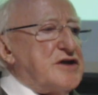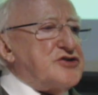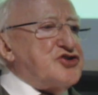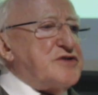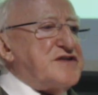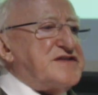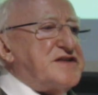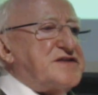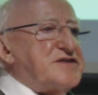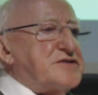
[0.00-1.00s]
to his
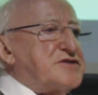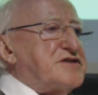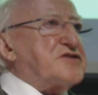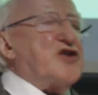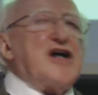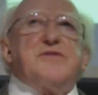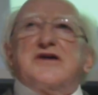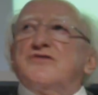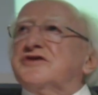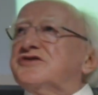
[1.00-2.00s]
sister,
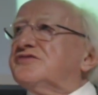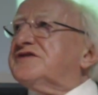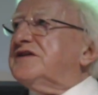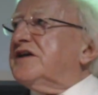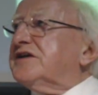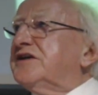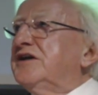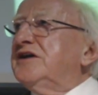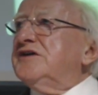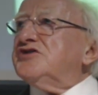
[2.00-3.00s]
describing what it was like
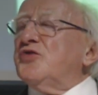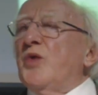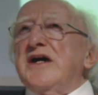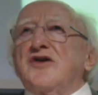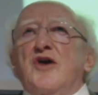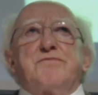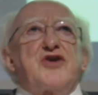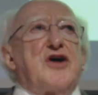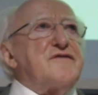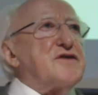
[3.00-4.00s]
to wake up
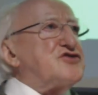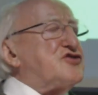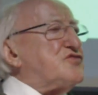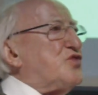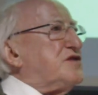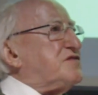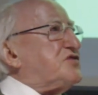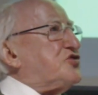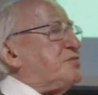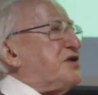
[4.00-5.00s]
covered, and
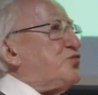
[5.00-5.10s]
to be